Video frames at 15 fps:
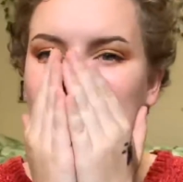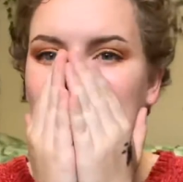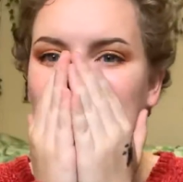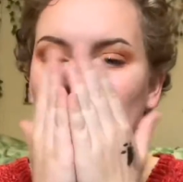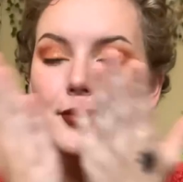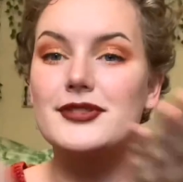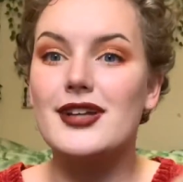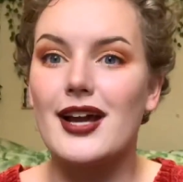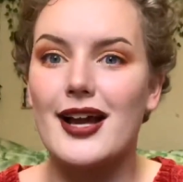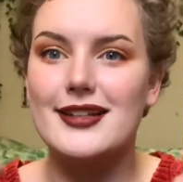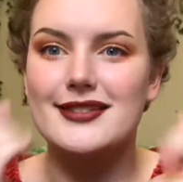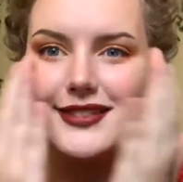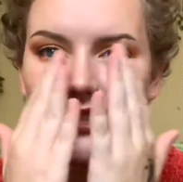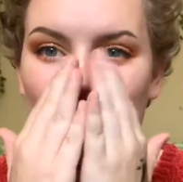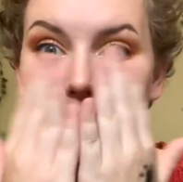It was not hide
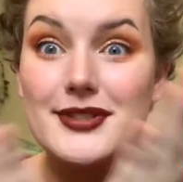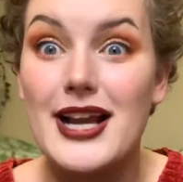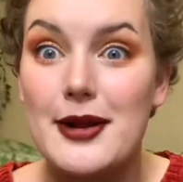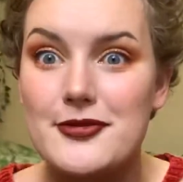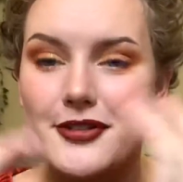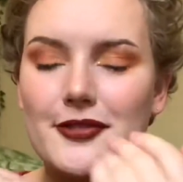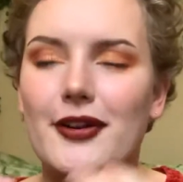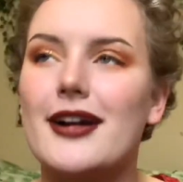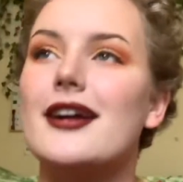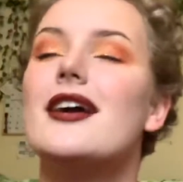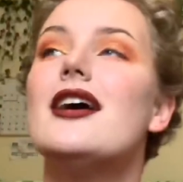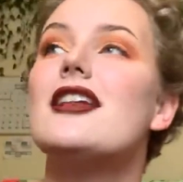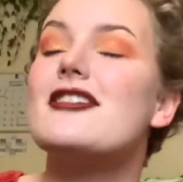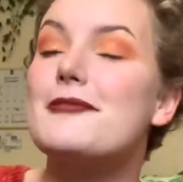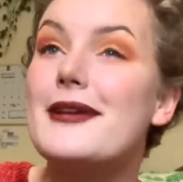and seek, it was capture the flag.
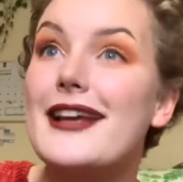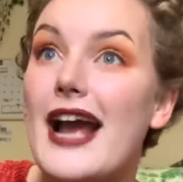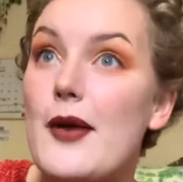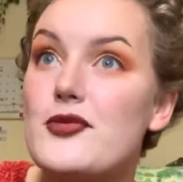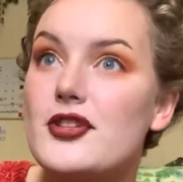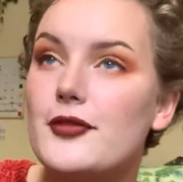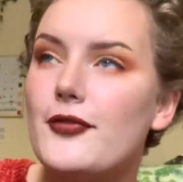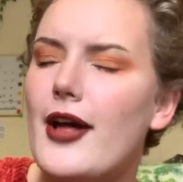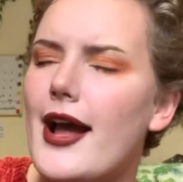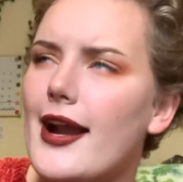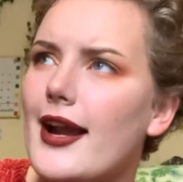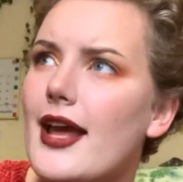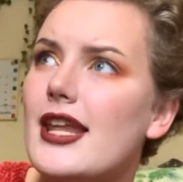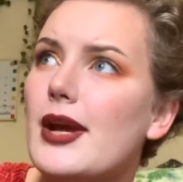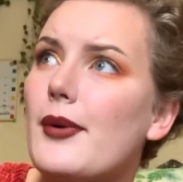They were playing capture the flag,
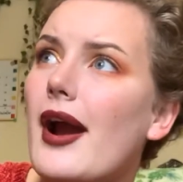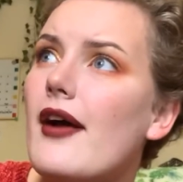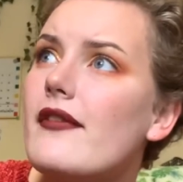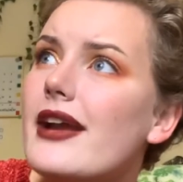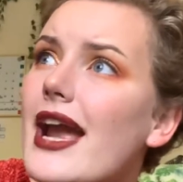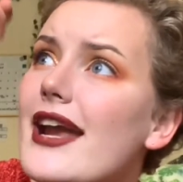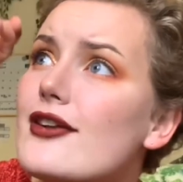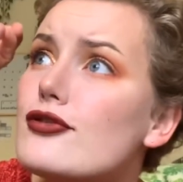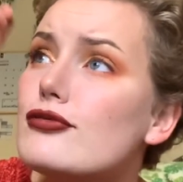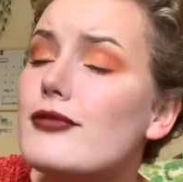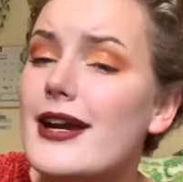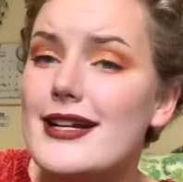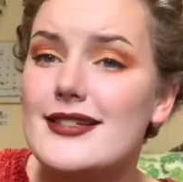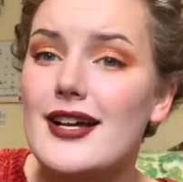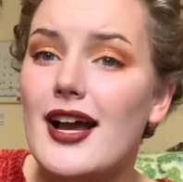and they were having a
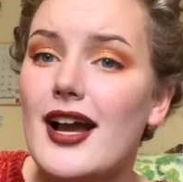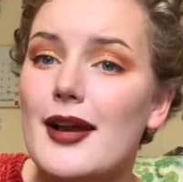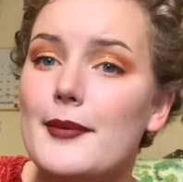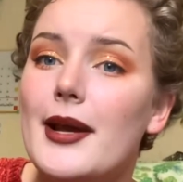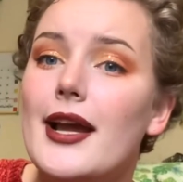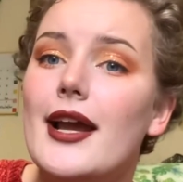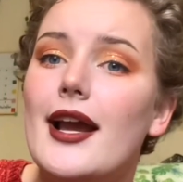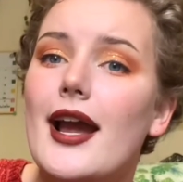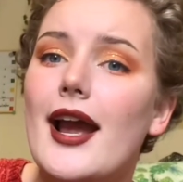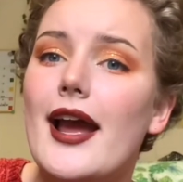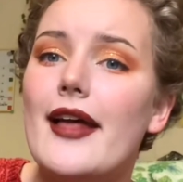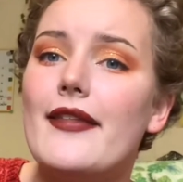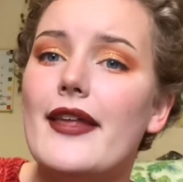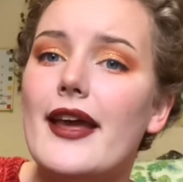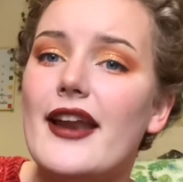great time.
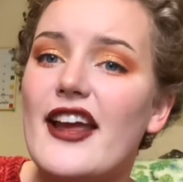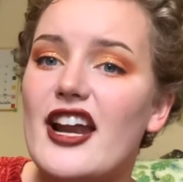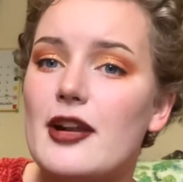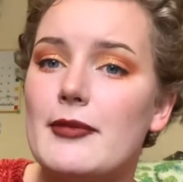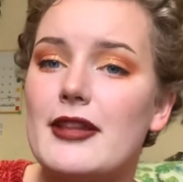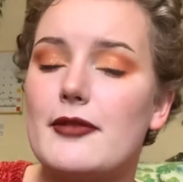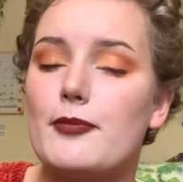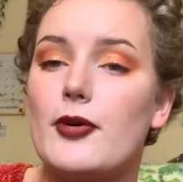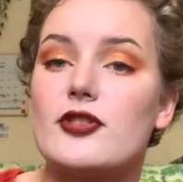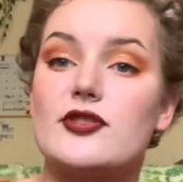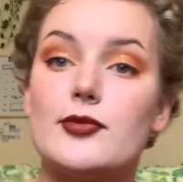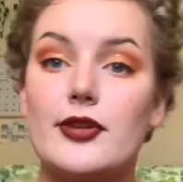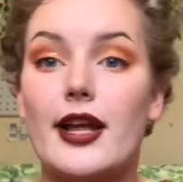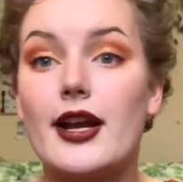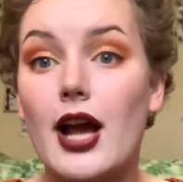And then Annabeth and Percy
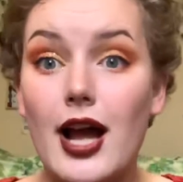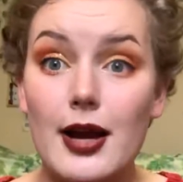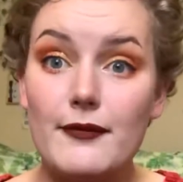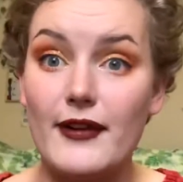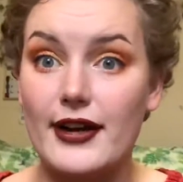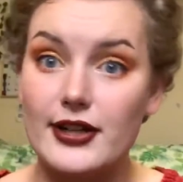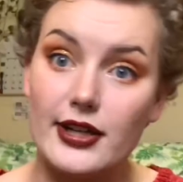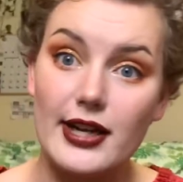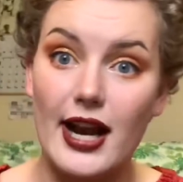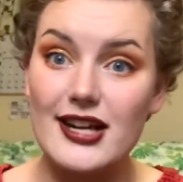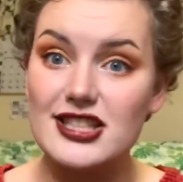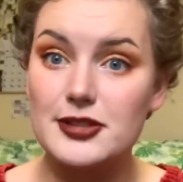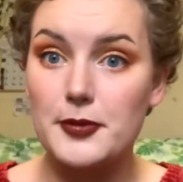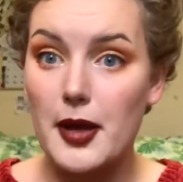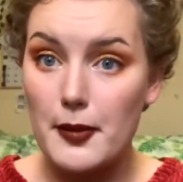were like, find a good
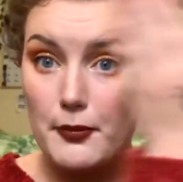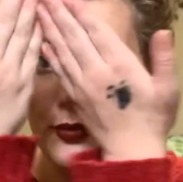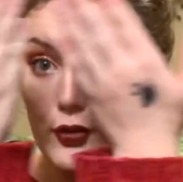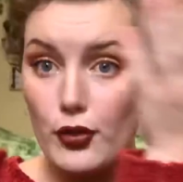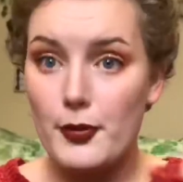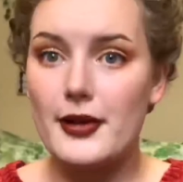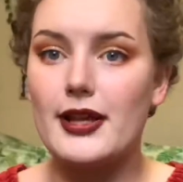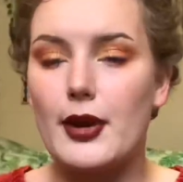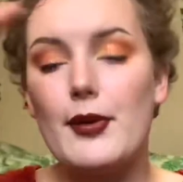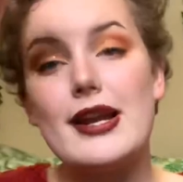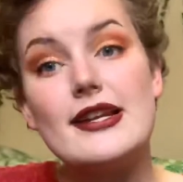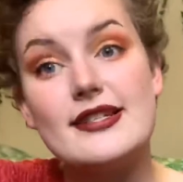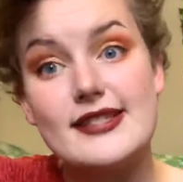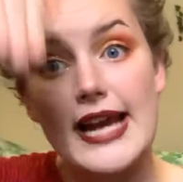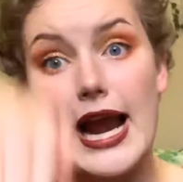hiding spot, bloop, and they
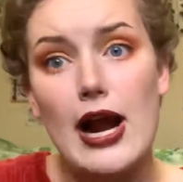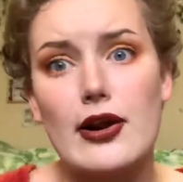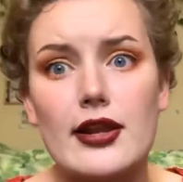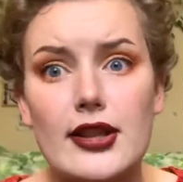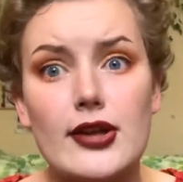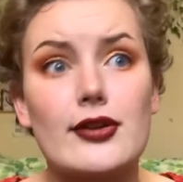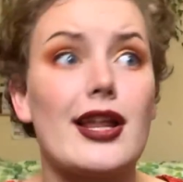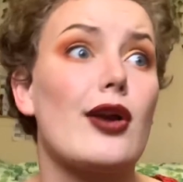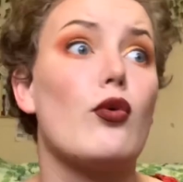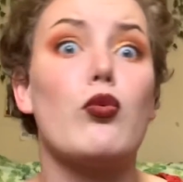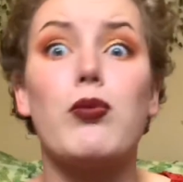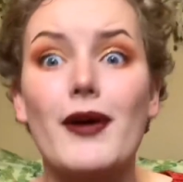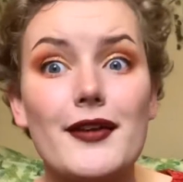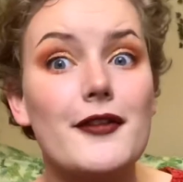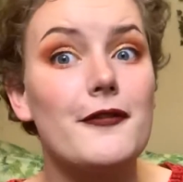went down, and they were like,
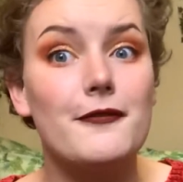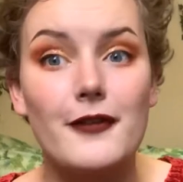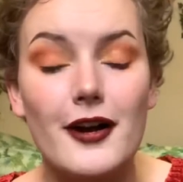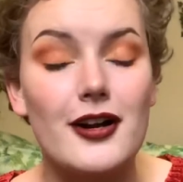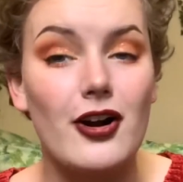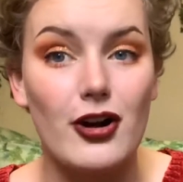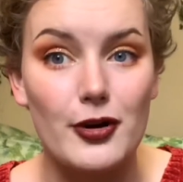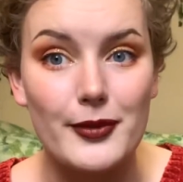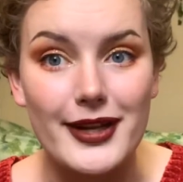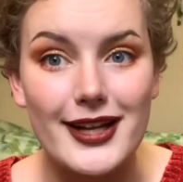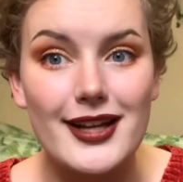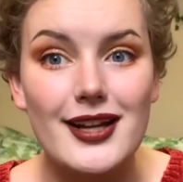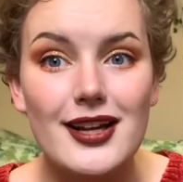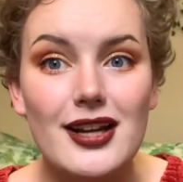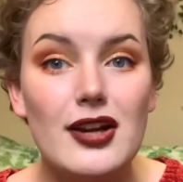where the fuck are
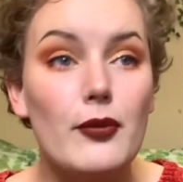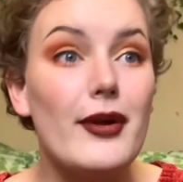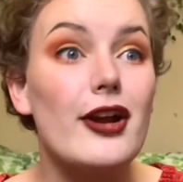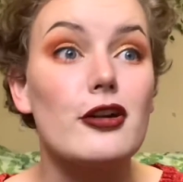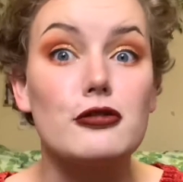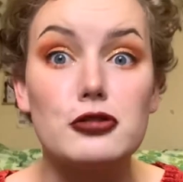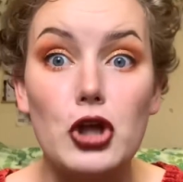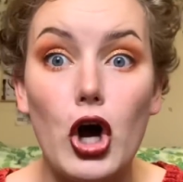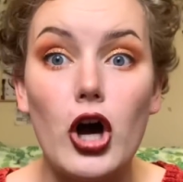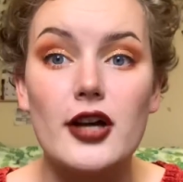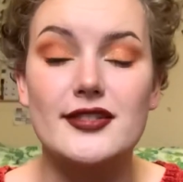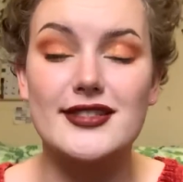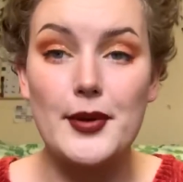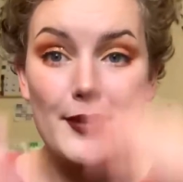we? We are lost. They